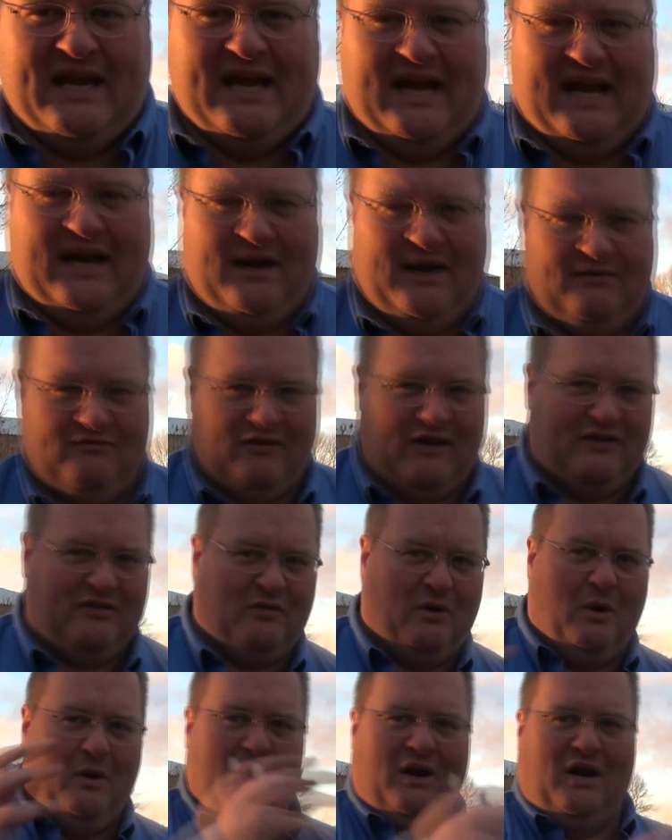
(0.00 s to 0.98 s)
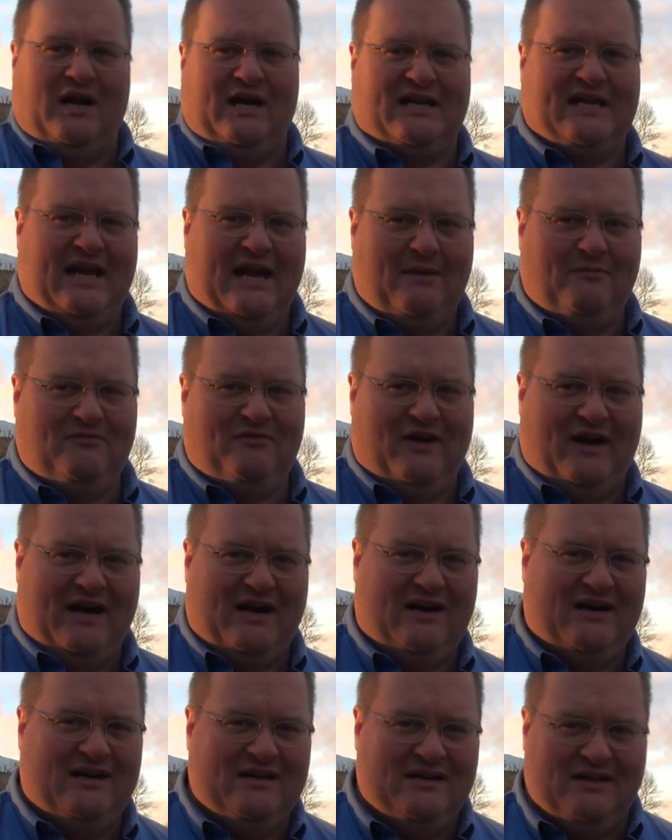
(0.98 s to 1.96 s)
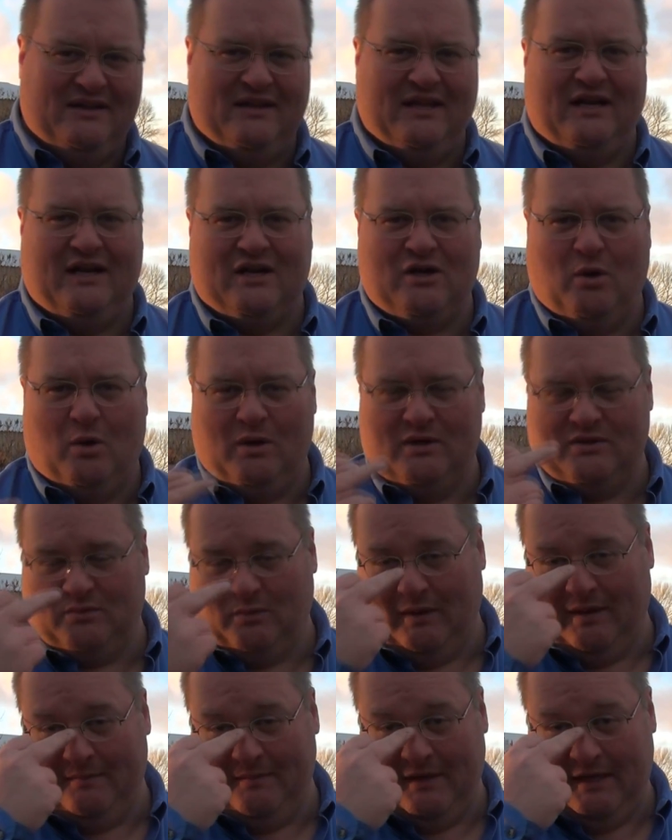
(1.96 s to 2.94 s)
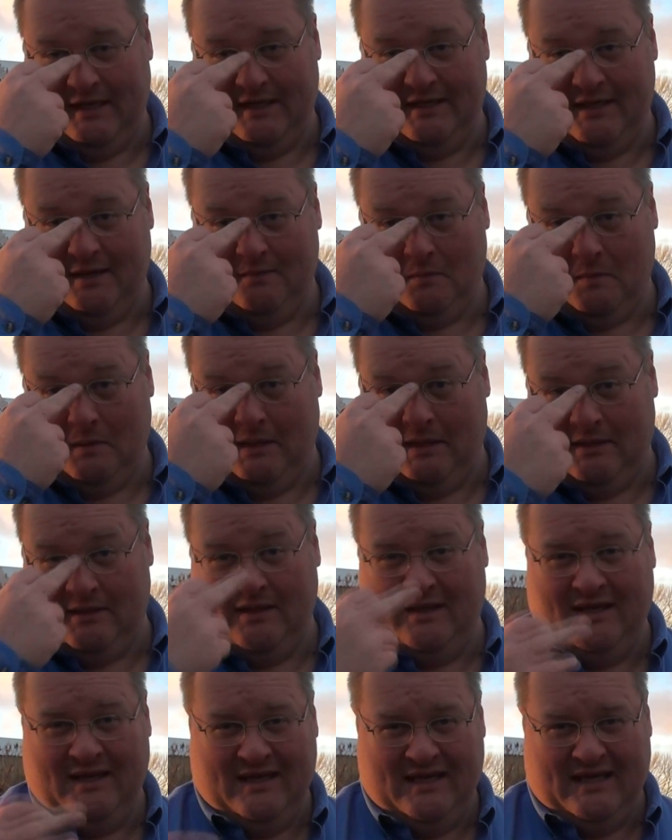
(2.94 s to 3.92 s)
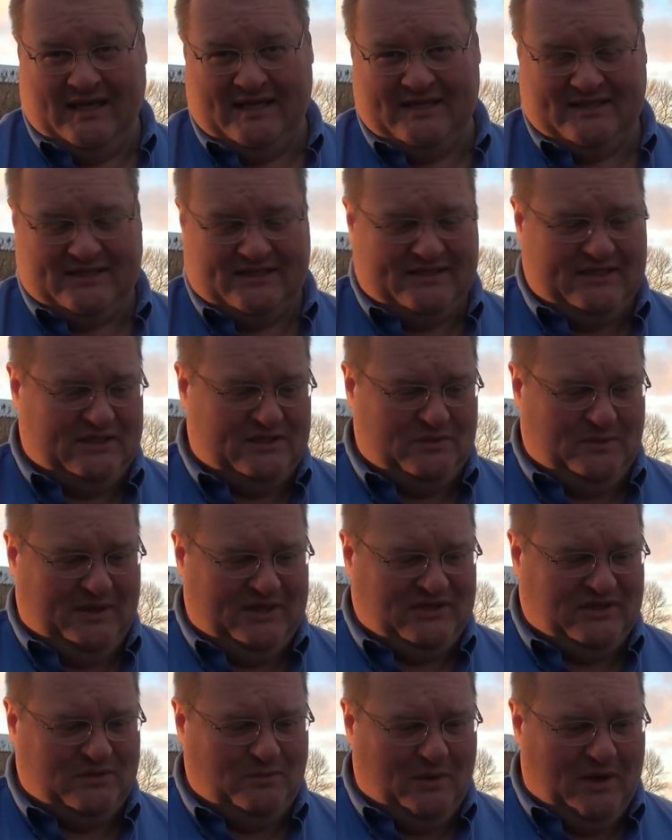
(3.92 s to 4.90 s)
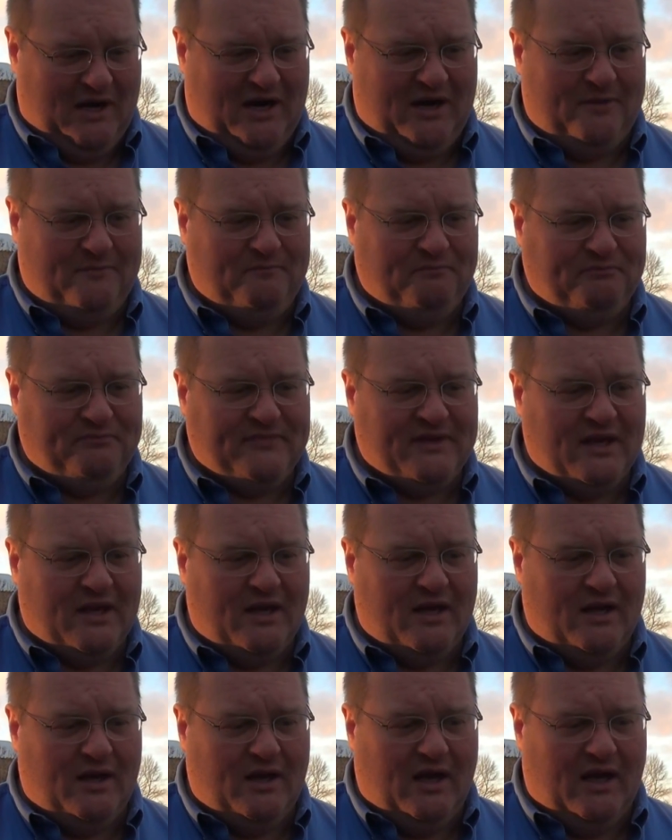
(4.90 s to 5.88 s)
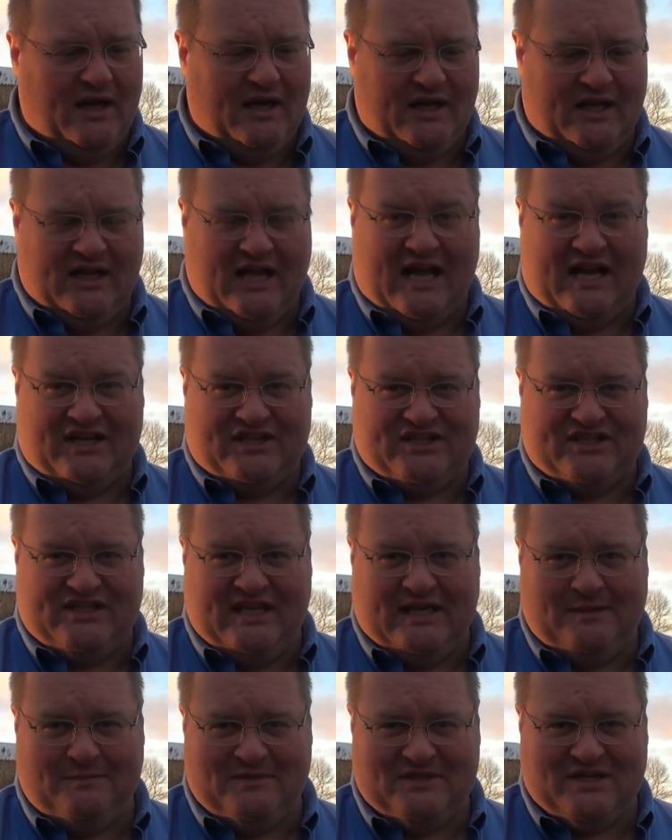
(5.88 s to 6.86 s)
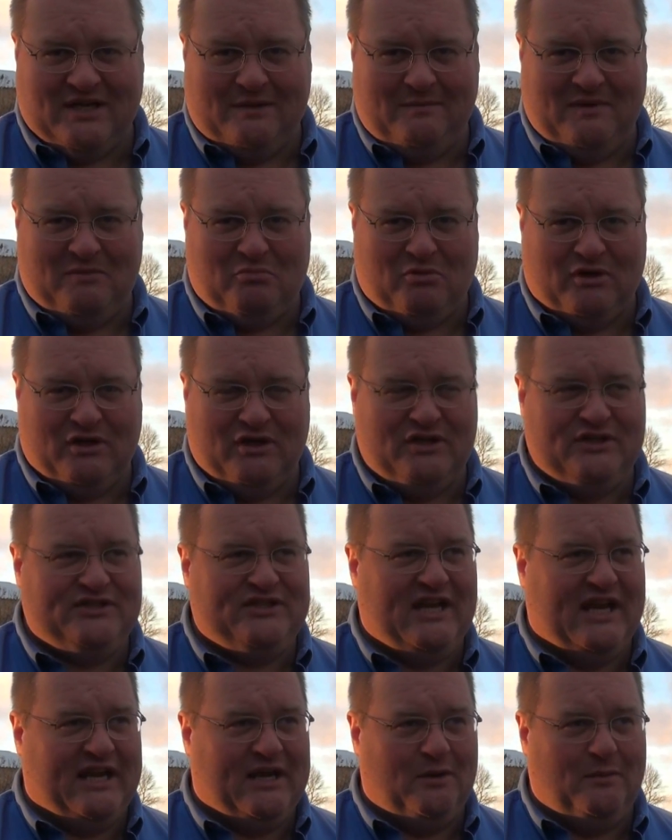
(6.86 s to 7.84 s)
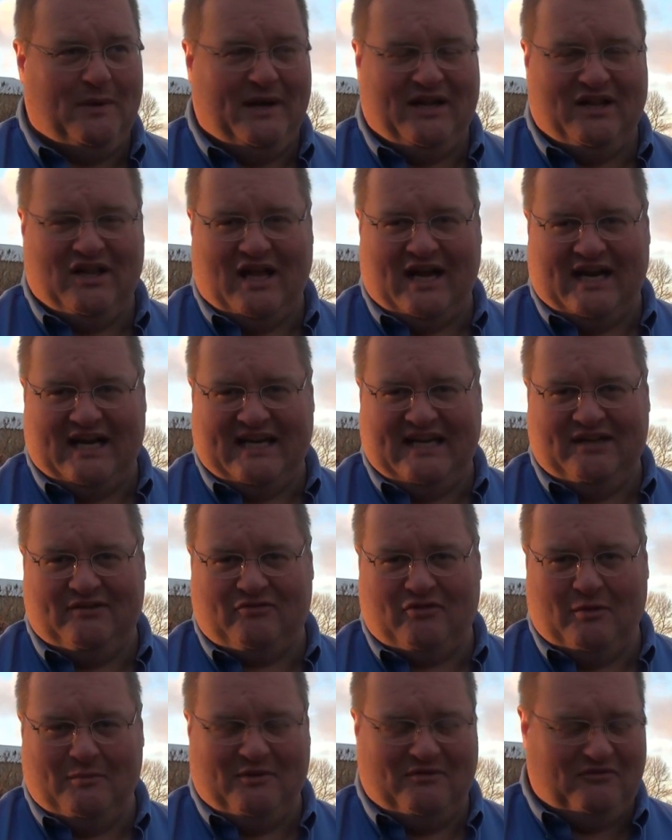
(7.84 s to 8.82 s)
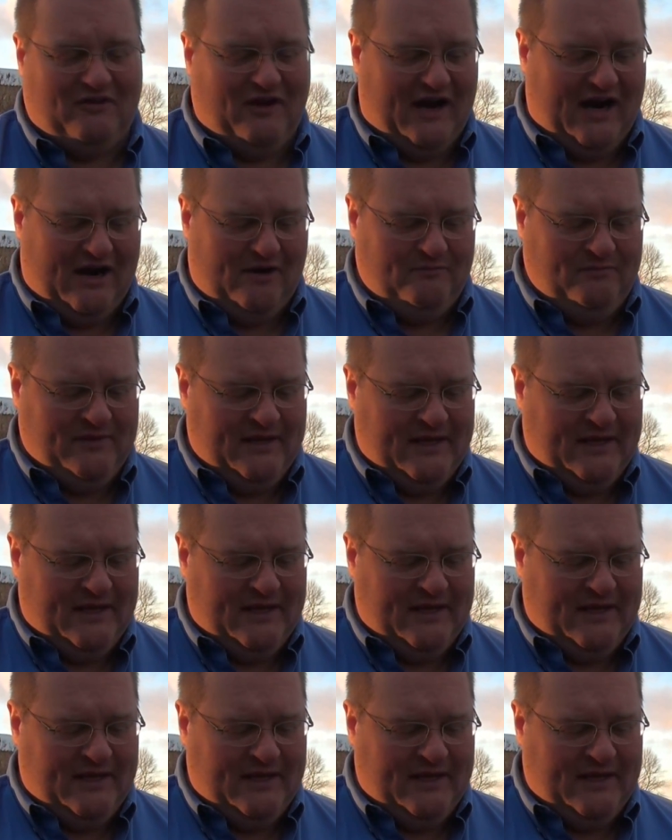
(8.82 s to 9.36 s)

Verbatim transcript: and if I throw it on a campfire then of course what I'm going to end up with is a situation where uh, a lot of steam is going to be produced taking away a lot of heat from the fire